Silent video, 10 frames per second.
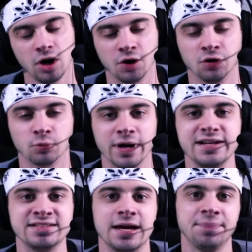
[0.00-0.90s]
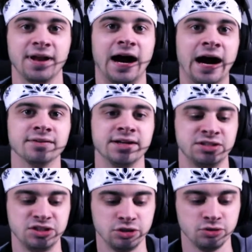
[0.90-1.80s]
A great tip that I like
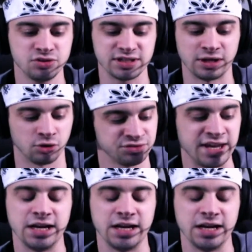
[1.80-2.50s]
to use is I'll take a